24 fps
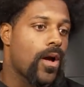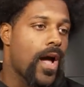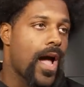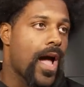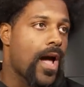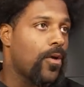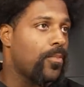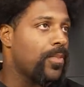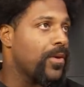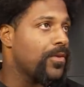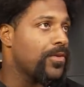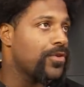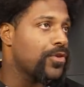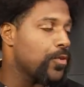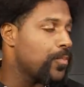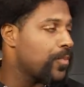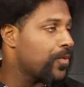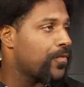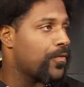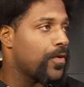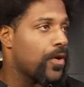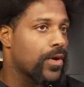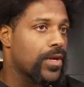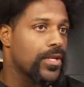I'll be
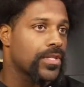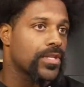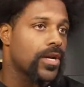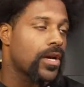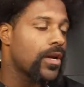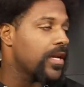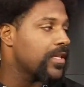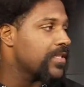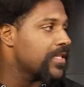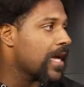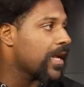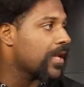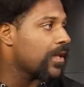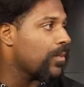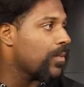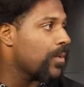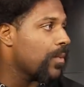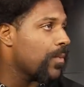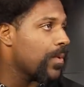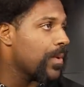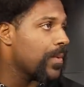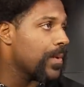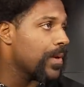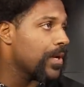super focused on exactly
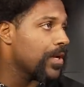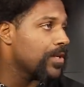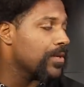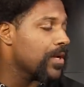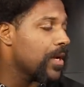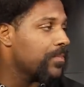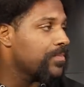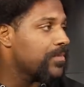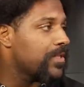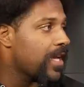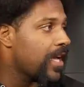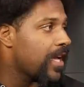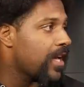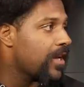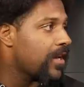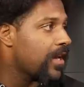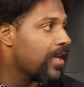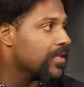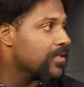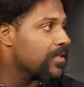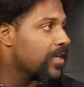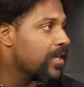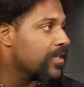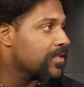what we want to obtain
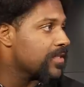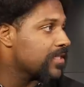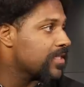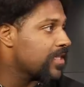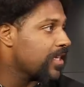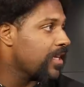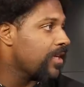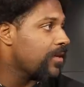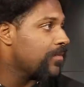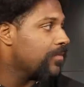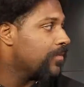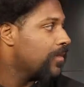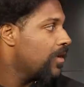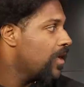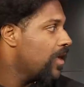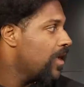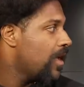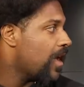as a team.